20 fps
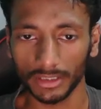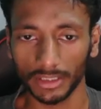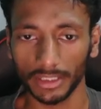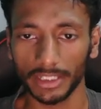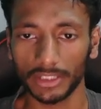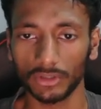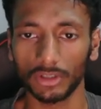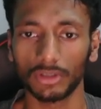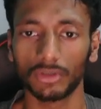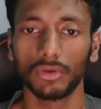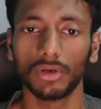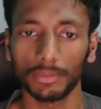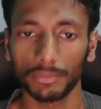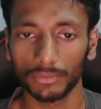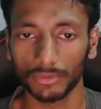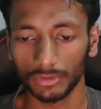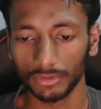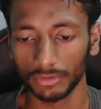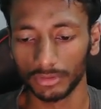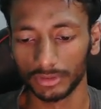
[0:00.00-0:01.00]
it will go up
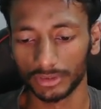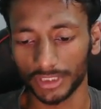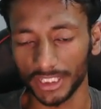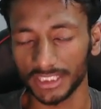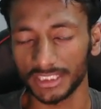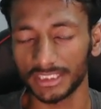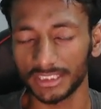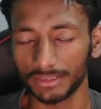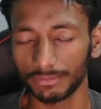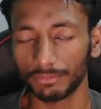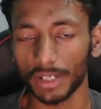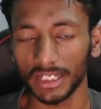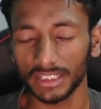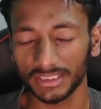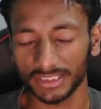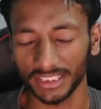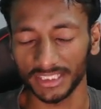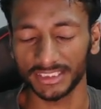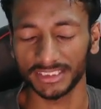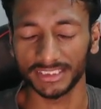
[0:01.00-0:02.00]
to 3 by
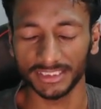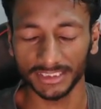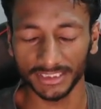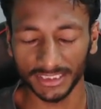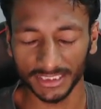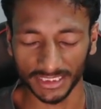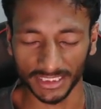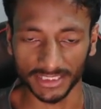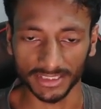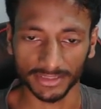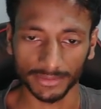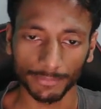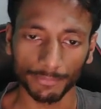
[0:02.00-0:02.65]
3 digits.